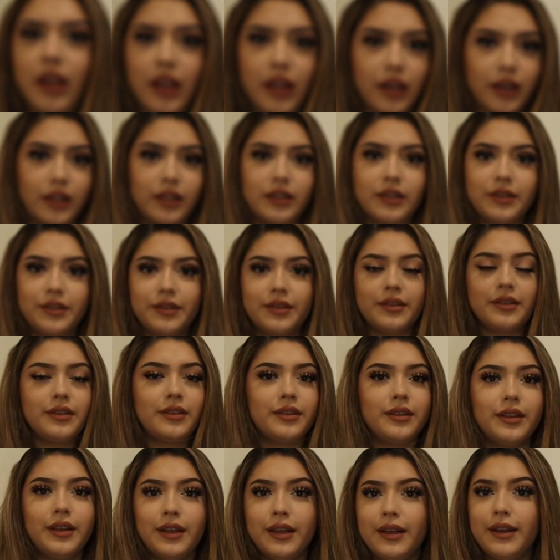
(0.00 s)
and it's,
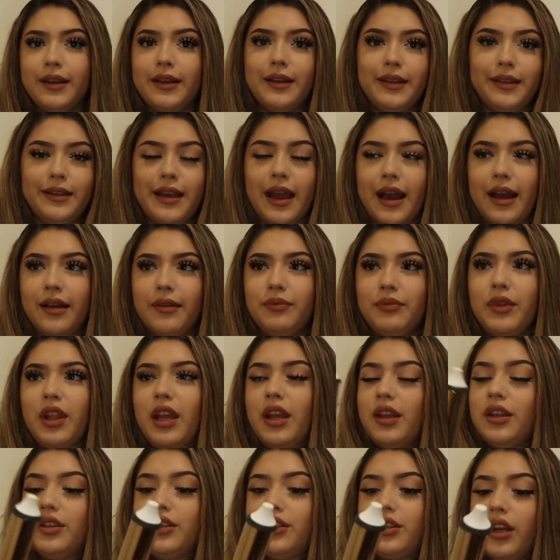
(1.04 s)
yeah.
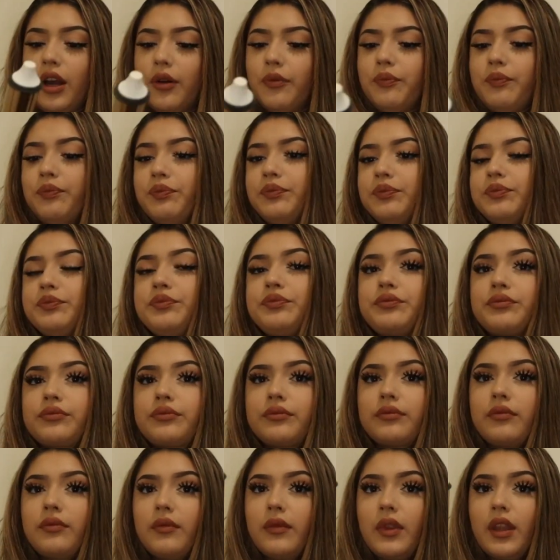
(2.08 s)
So
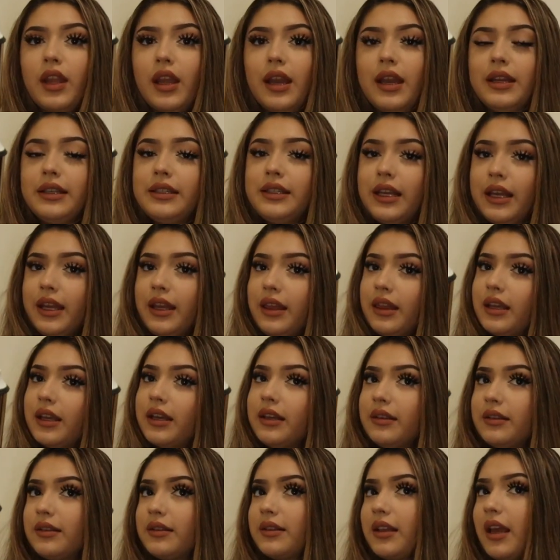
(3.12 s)
I take
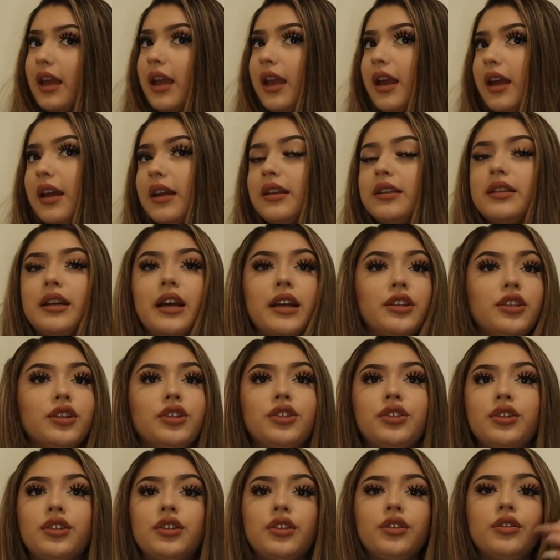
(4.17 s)
this and I
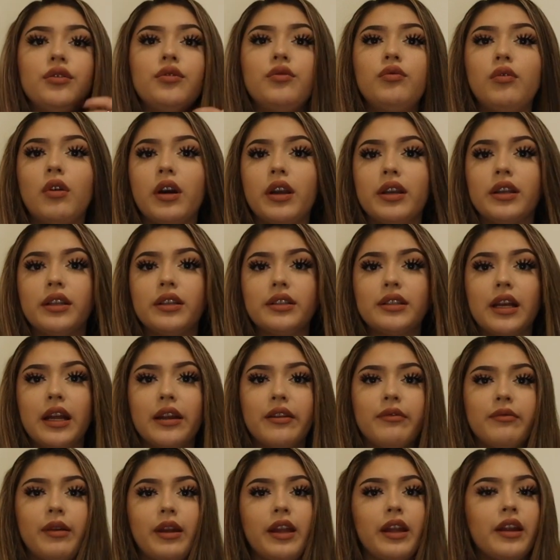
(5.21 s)
just do one side
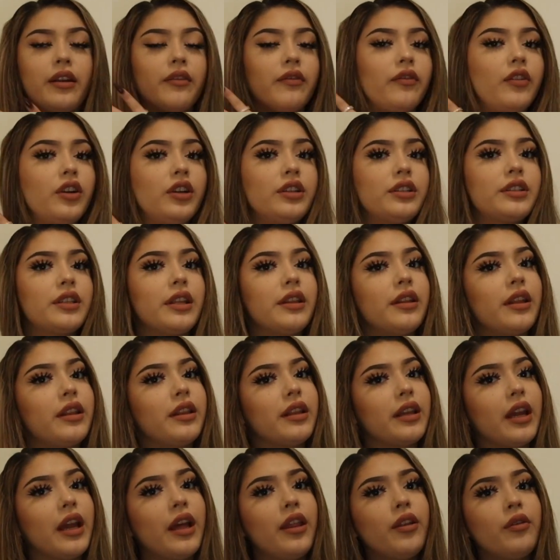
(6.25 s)
of my hair first and then
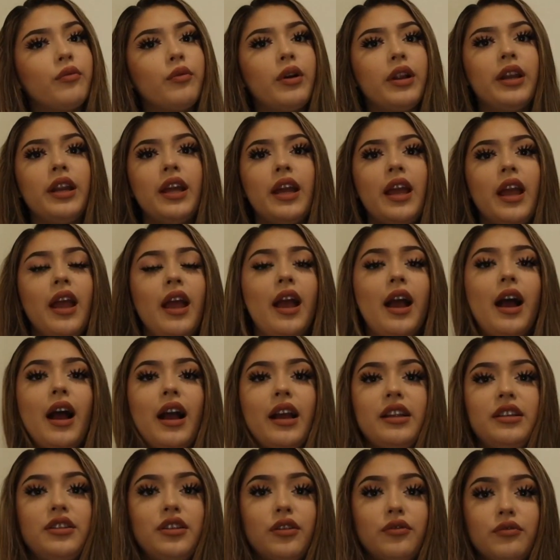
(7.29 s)
the other one.
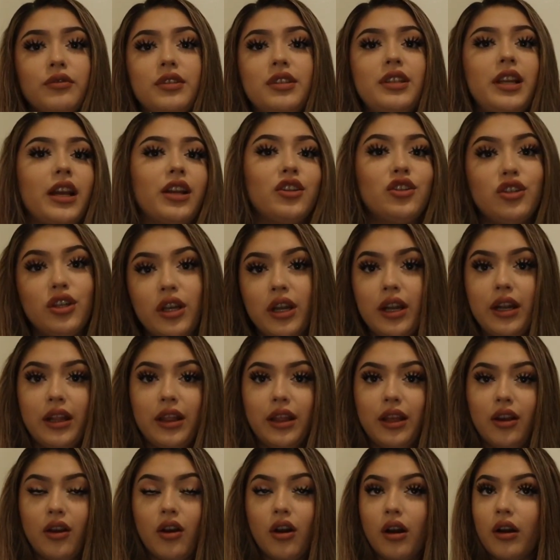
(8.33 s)
I don't section
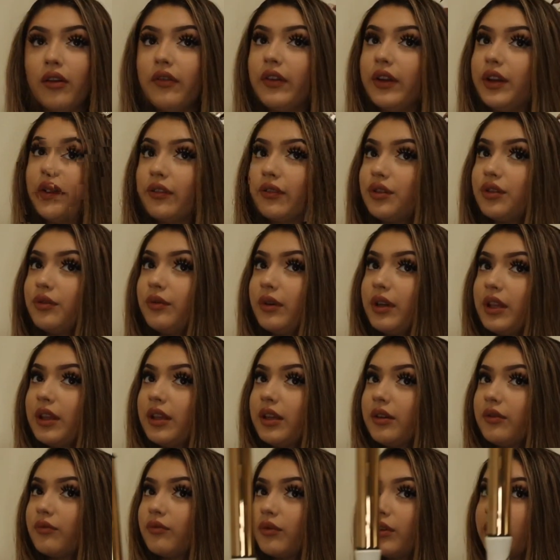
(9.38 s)
anything off. I don't do
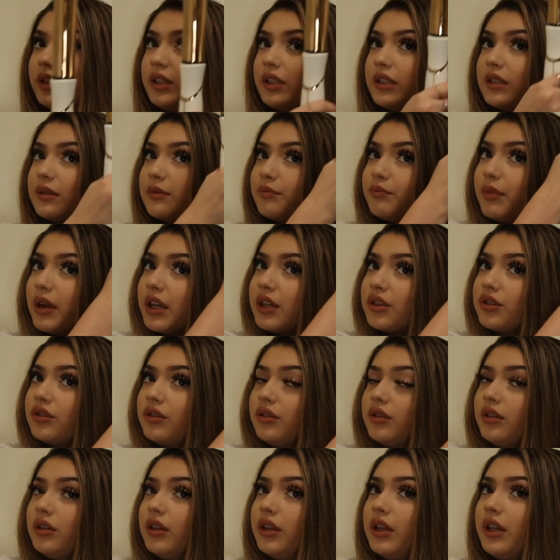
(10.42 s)
anything really
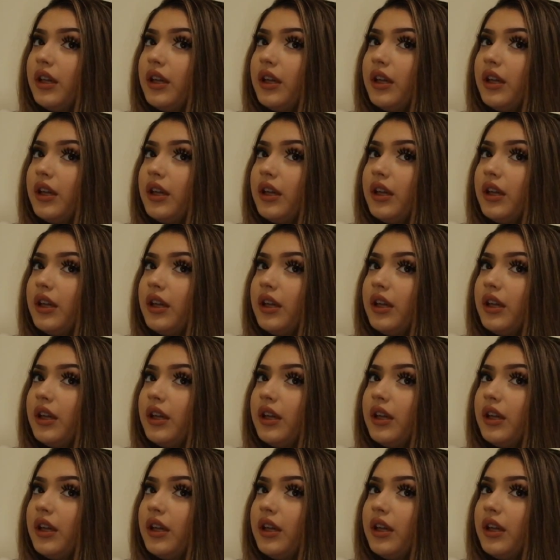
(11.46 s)
special.